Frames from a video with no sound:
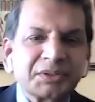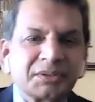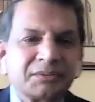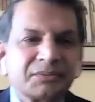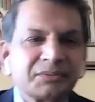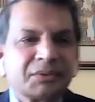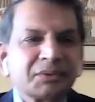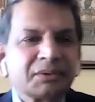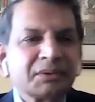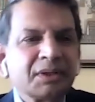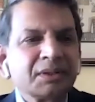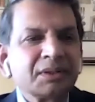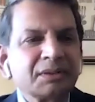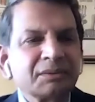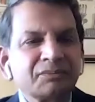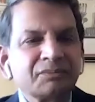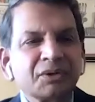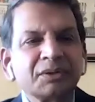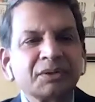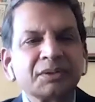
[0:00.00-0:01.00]
initiatives
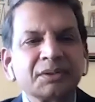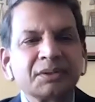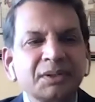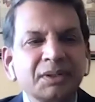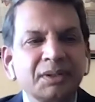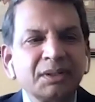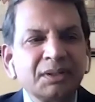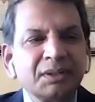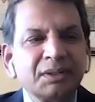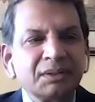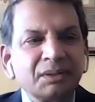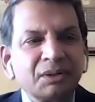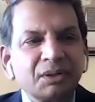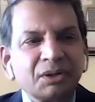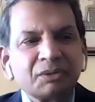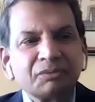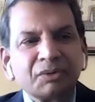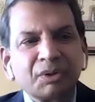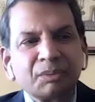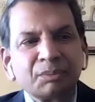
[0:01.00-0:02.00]
on that front.
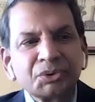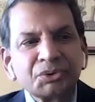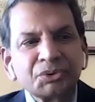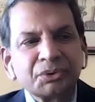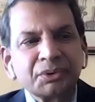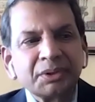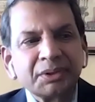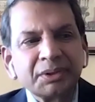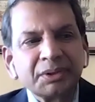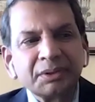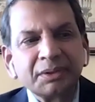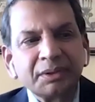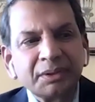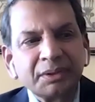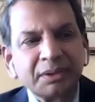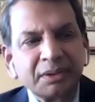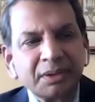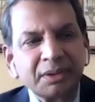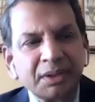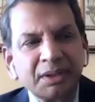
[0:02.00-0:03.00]
A lot of
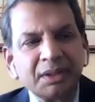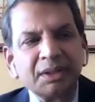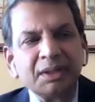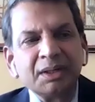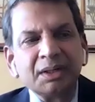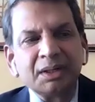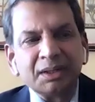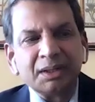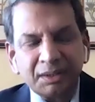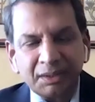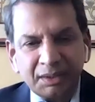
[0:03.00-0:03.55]
opportunity there.